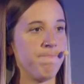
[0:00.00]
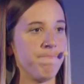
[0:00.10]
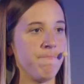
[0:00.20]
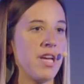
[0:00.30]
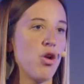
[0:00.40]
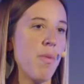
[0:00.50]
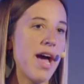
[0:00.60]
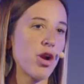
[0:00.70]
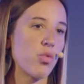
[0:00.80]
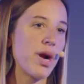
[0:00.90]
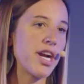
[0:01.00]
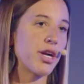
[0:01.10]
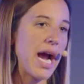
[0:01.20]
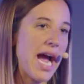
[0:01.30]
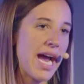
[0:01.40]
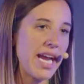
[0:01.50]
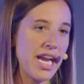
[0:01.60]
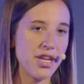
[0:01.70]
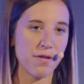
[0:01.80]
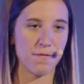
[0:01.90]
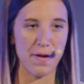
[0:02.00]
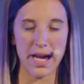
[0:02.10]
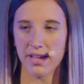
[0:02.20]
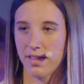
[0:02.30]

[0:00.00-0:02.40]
that no matter where you're at in your faith,